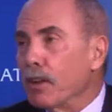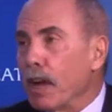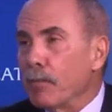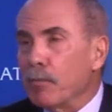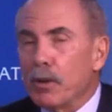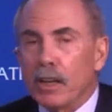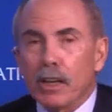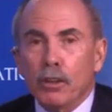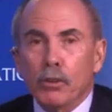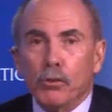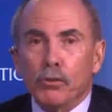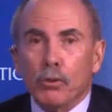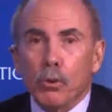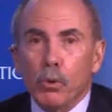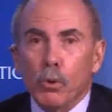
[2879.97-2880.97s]
happening in your
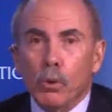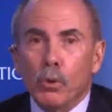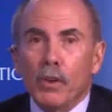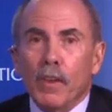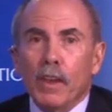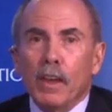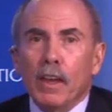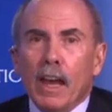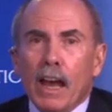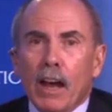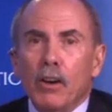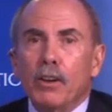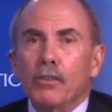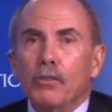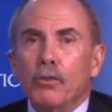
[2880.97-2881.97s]
school.
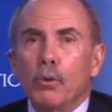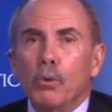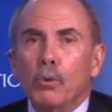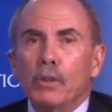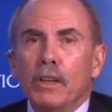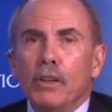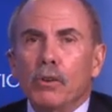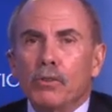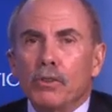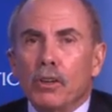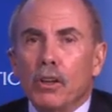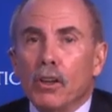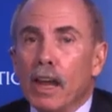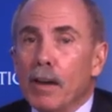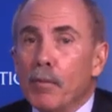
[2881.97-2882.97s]
How can school leaders
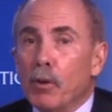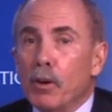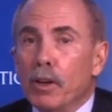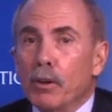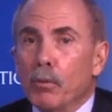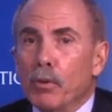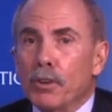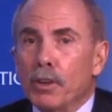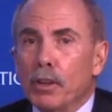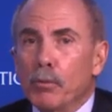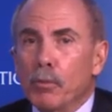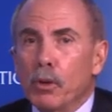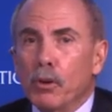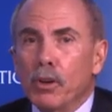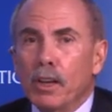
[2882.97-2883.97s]
collaborate with the
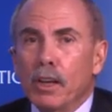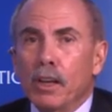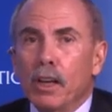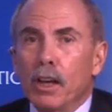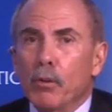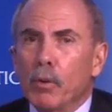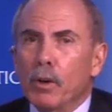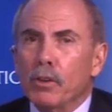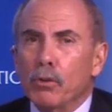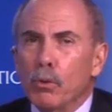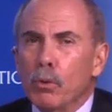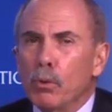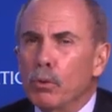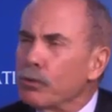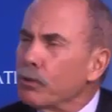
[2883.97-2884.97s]
community, and what
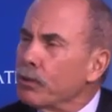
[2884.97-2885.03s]
tools